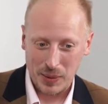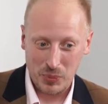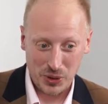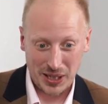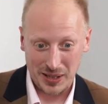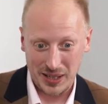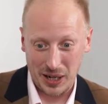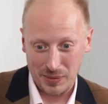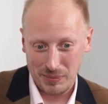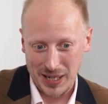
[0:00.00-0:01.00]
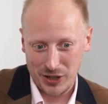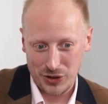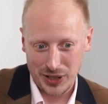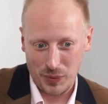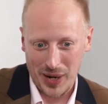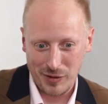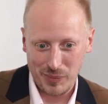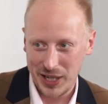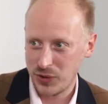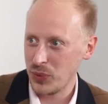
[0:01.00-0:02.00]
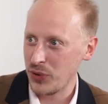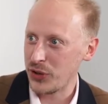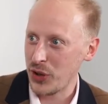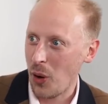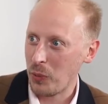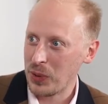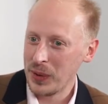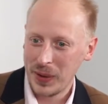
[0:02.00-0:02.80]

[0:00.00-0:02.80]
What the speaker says: putting it, you know, making sure you have a WAF in place will stop,